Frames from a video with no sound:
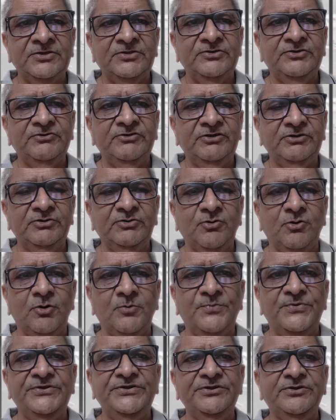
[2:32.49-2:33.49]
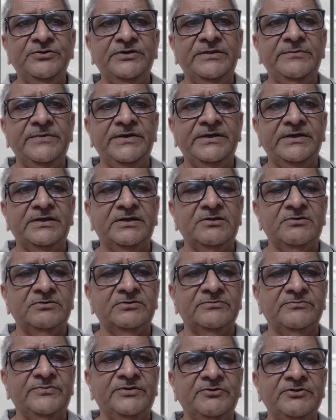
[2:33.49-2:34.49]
you will have to open your Demat account.